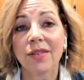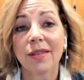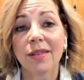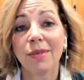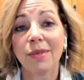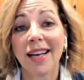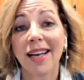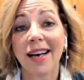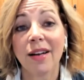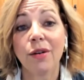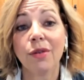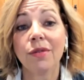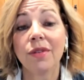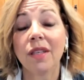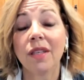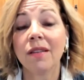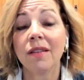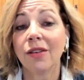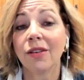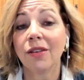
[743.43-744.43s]
I mean, I don't
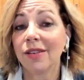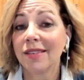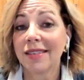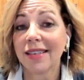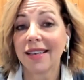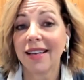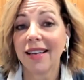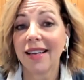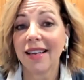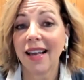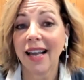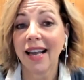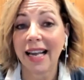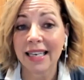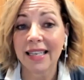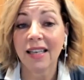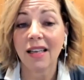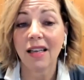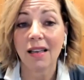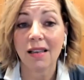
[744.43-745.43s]
think there is
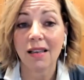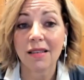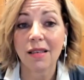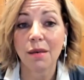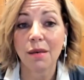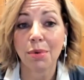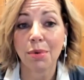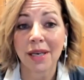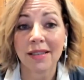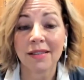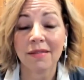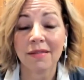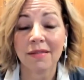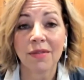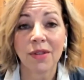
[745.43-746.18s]
any easy button.